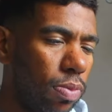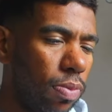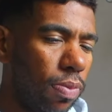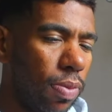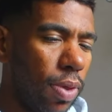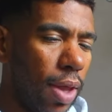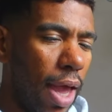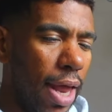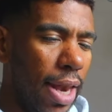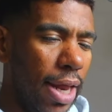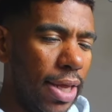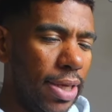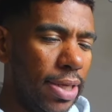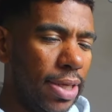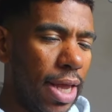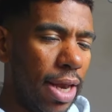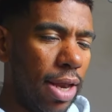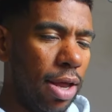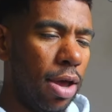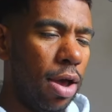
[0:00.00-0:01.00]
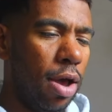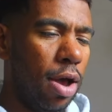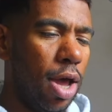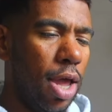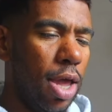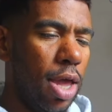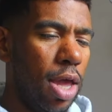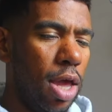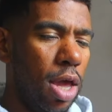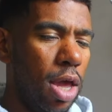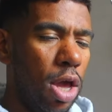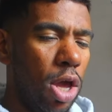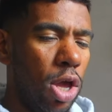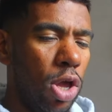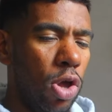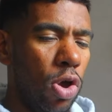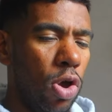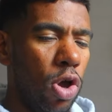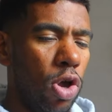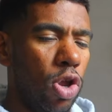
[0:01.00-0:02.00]
And it said, Hi, you're
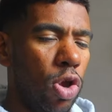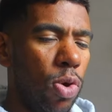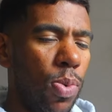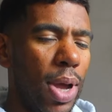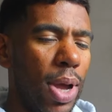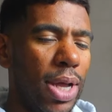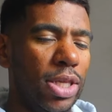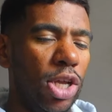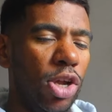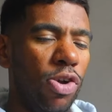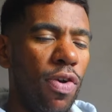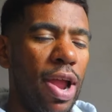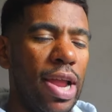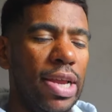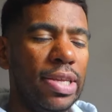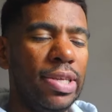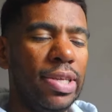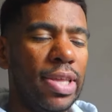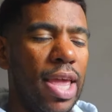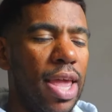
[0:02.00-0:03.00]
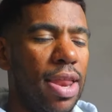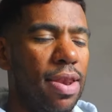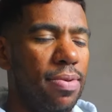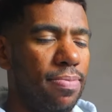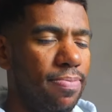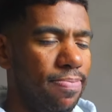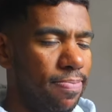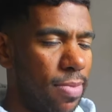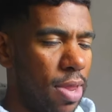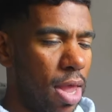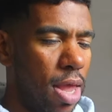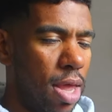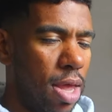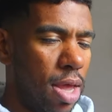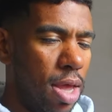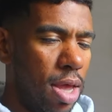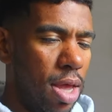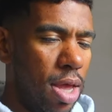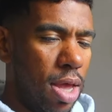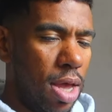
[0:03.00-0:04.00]
on your way to Great Skin.
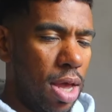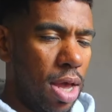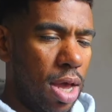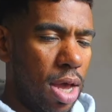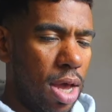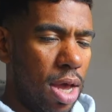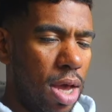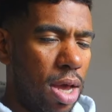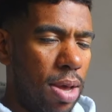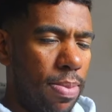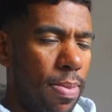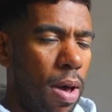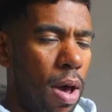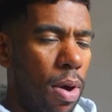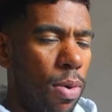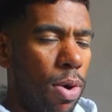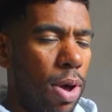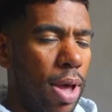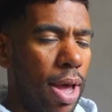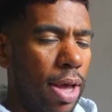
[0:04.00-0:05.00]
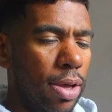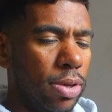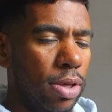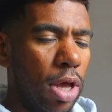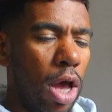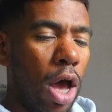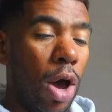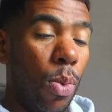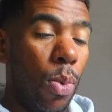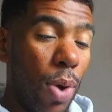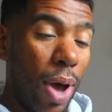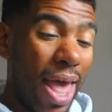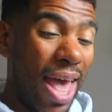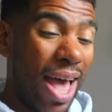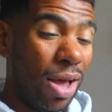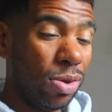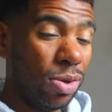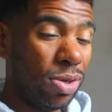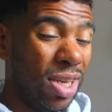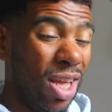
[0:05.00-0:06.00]
Um, our warehouse, our warehouse
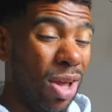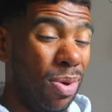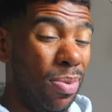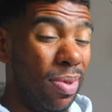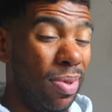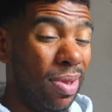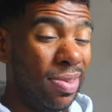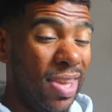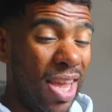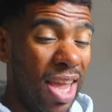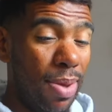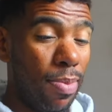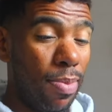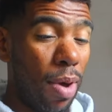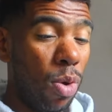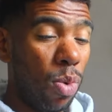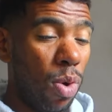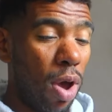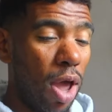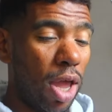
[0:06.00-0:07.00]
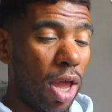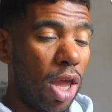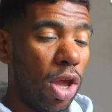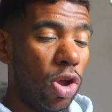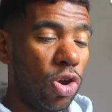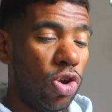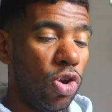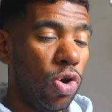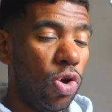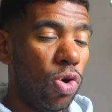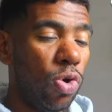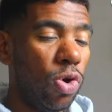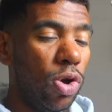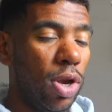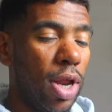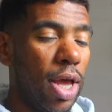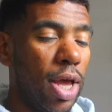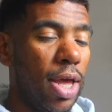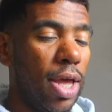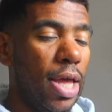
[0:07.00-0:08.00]
team are working on your order
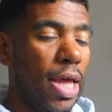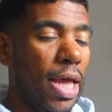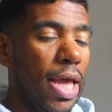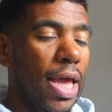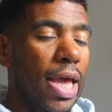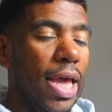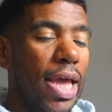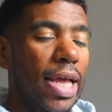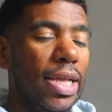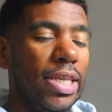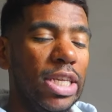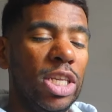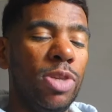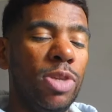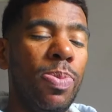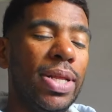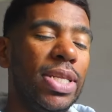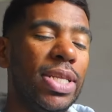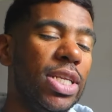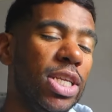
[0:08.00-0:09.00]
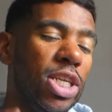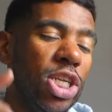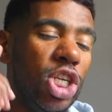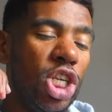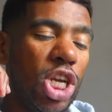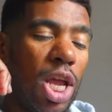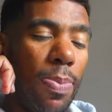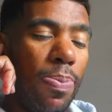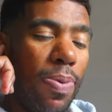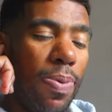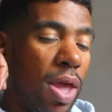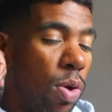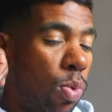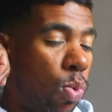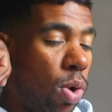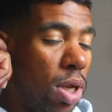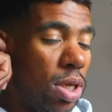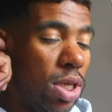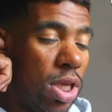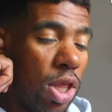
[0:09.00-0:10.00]
is expected to ship in one
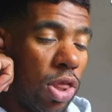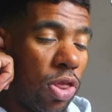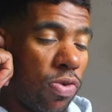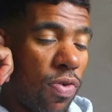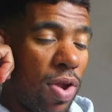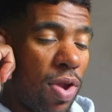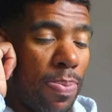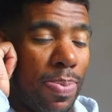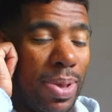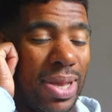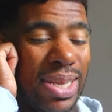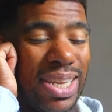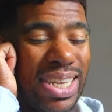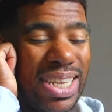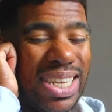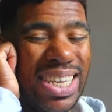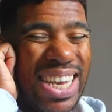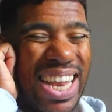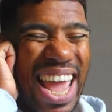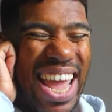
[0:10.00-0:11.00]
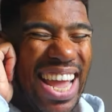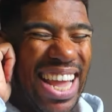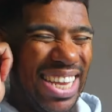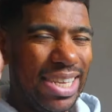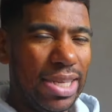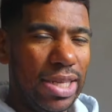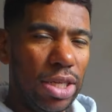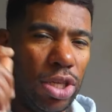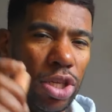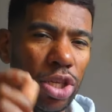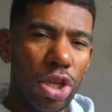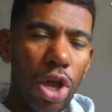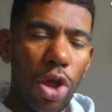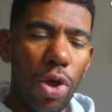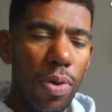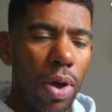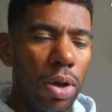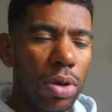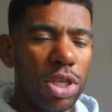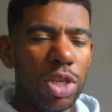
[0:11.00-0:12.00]
to three business days. So I
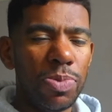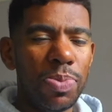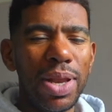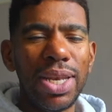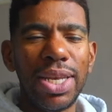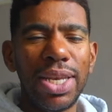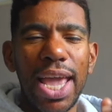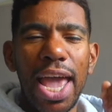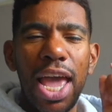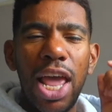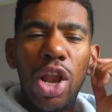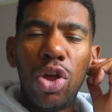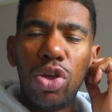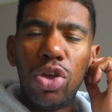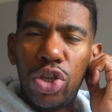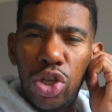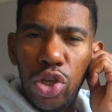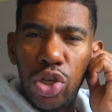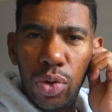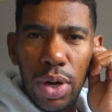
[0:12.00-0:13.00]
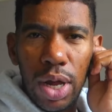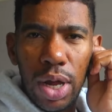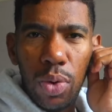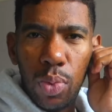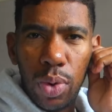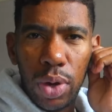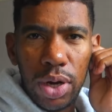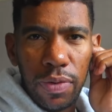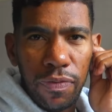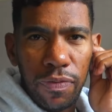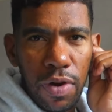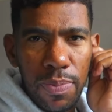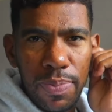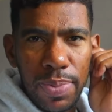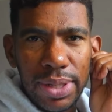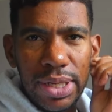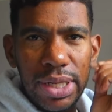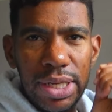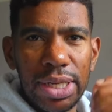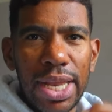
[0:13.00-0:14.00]
was expecting to get a lot sooner, one to three
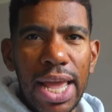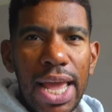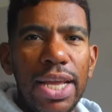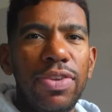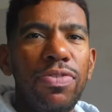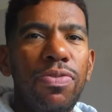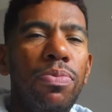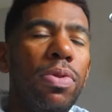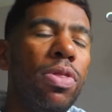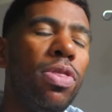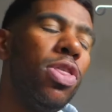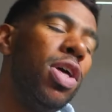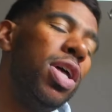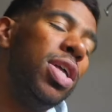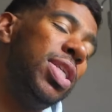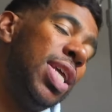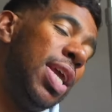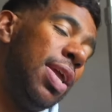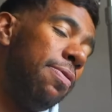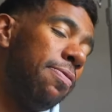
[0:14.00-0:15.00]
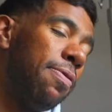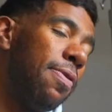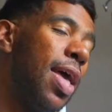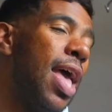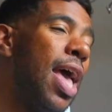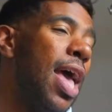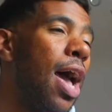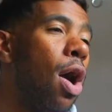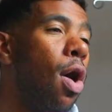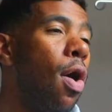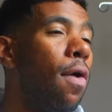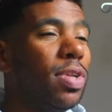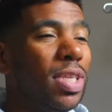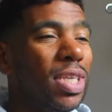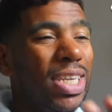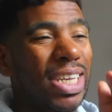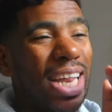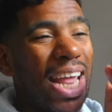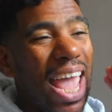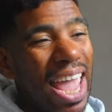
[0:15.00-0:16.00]
business days from the 13th. However,
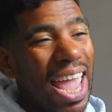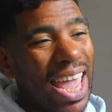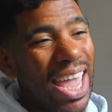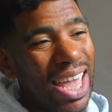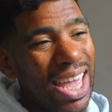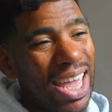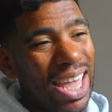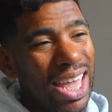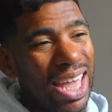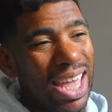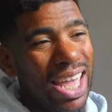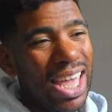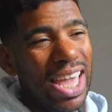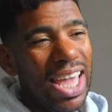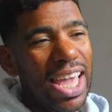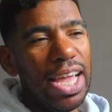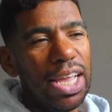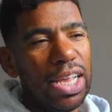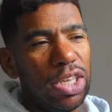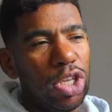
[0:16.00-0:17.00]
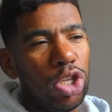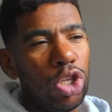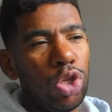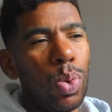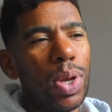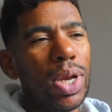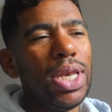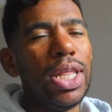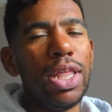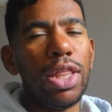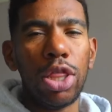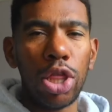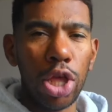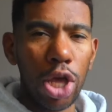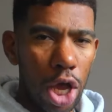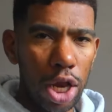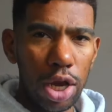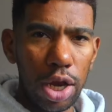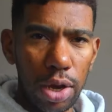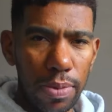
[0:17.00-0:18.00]
today it is the
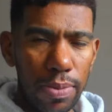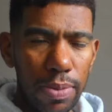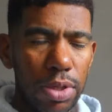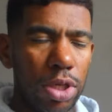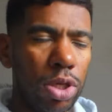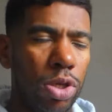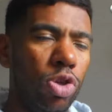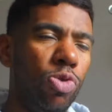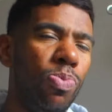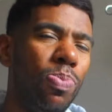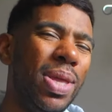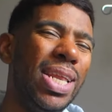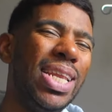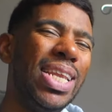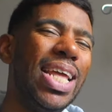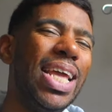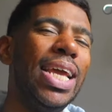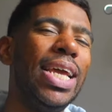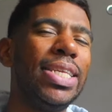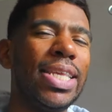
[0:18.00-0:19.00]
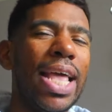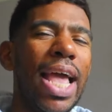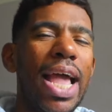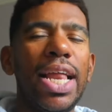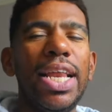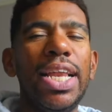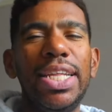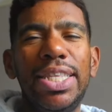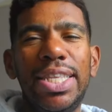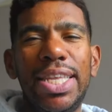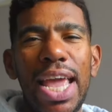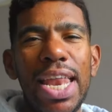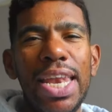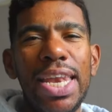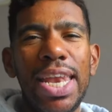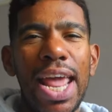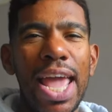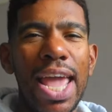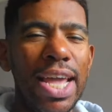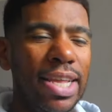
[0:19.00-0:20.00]
23rd, so it's been exactly 10
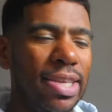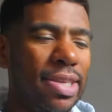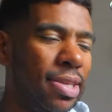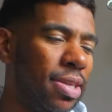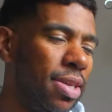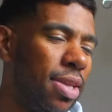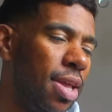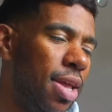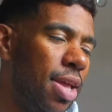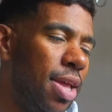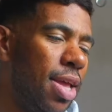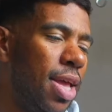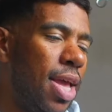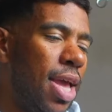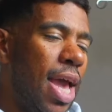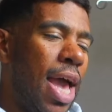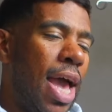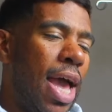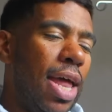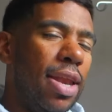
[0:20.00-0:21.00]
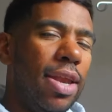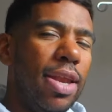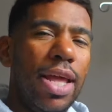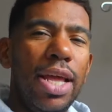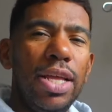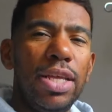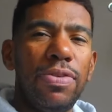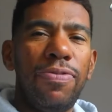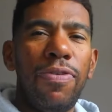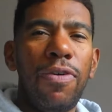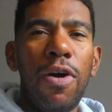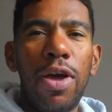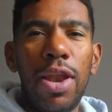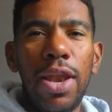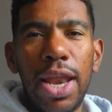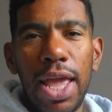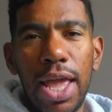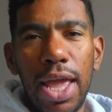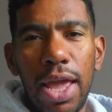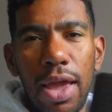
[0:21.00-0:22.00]
days, and it's finally
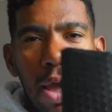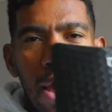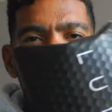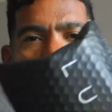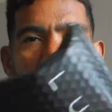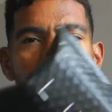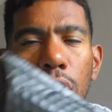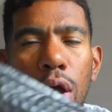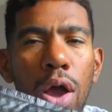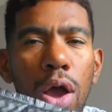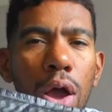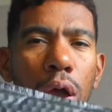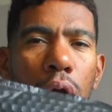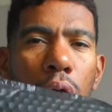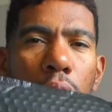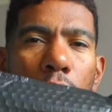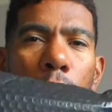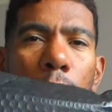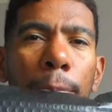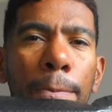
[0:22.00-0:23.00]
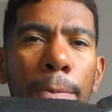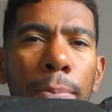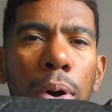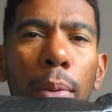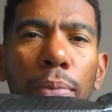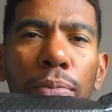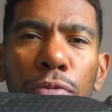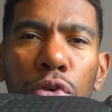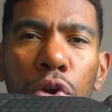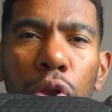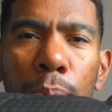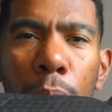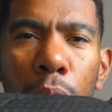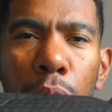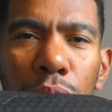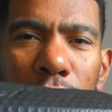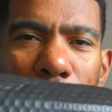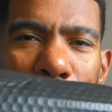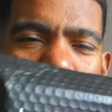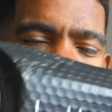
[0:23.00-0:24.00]
popped through the post
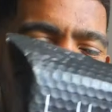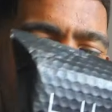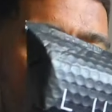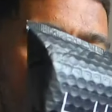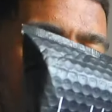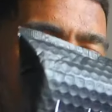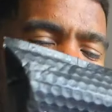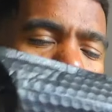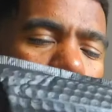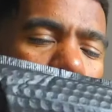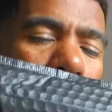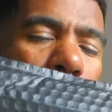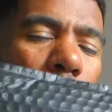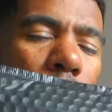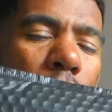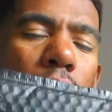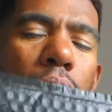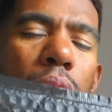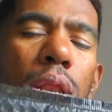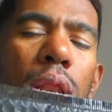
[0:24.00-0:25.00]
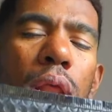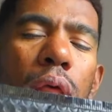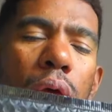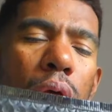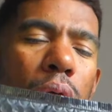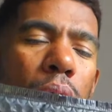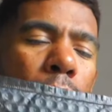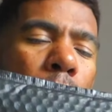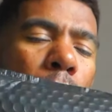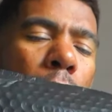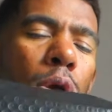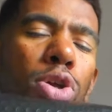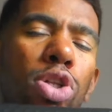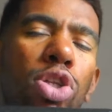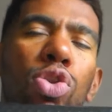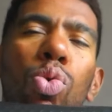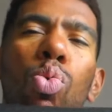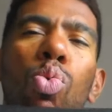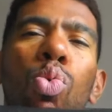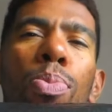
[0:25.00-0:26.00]
today. The post
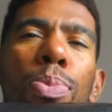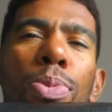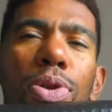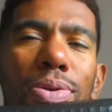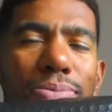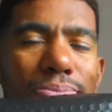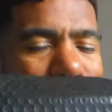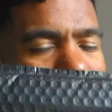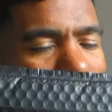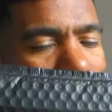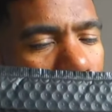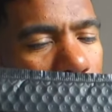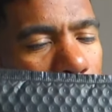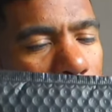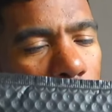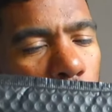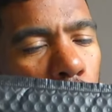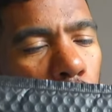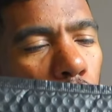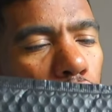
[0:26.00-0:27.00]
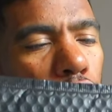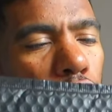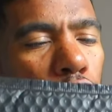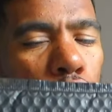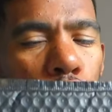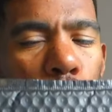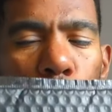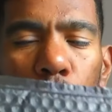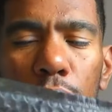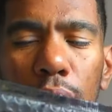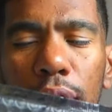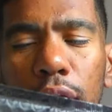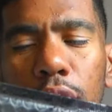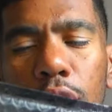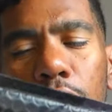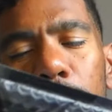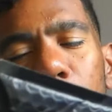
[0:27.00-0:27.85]
woman knocked the door and kindly